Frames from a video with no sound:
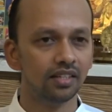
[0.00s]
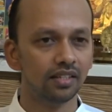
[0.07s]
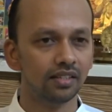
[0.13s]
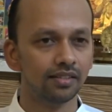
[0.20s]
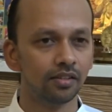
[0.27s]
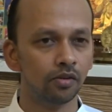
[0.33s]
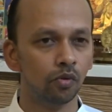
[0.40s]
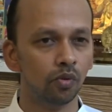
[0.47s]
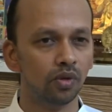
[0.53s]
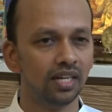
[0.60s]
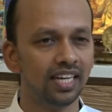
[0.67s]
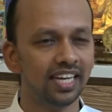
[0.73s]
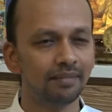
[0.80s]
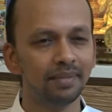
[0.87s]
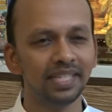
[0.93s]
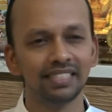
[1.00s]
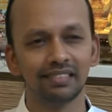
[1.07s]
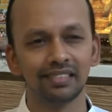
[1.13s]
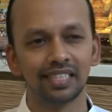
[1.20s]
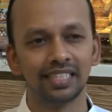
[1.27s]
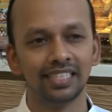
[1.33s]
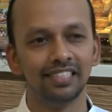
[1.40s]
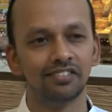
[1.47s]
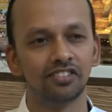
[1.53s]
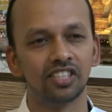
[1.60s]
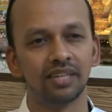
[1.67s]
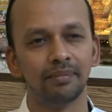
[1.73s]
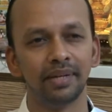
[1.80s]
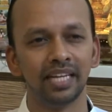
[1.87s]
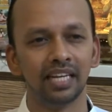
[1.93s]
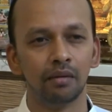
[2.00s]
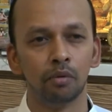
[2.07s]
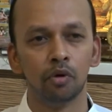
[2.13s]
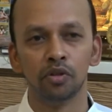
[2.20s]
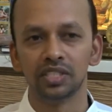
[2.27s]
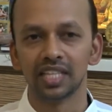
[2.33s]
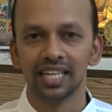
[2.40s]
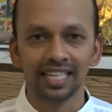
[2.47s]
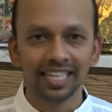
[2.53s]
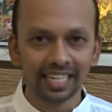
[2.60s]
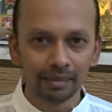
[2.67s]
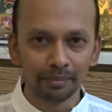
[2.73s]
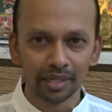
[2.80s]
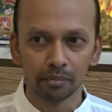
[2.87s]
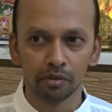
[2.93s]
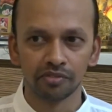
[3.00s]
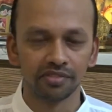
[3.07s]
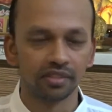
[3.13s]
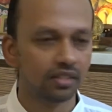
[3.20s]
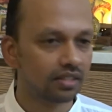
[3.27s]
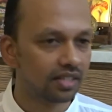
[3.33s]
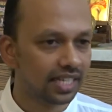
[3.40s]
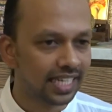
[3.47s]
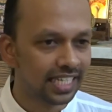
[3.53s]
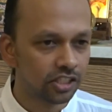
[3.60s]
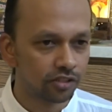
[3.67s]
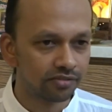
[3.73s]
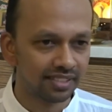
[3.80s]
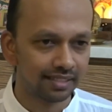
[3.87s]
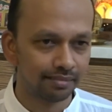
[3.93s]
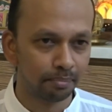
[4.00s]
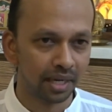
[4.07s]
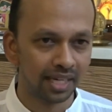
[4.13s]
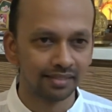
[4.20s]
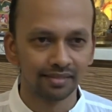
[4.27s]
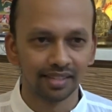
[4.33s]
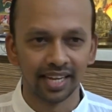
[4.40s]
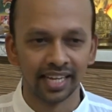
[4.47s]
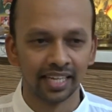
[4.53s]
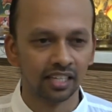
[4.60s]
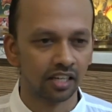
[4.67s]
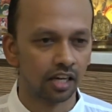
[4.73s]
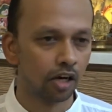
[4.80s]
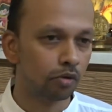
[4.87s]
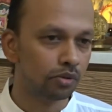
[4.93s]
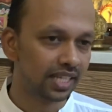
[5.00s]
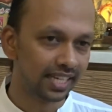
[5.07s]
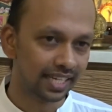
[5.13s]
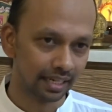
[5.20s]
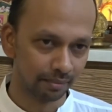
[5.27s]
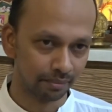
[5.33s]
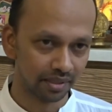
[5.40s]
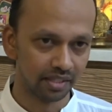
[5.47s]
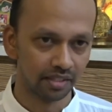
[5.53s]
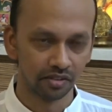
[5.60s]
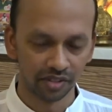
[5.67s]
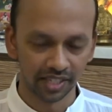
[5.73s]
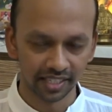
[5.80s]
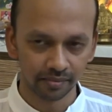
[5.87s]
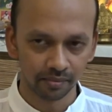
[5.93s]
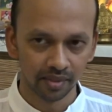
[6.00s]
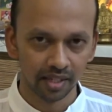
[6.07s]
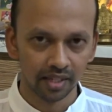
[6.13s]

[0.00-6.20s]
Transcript: So let me start describing a little bit about each of these paths and how they help. Right?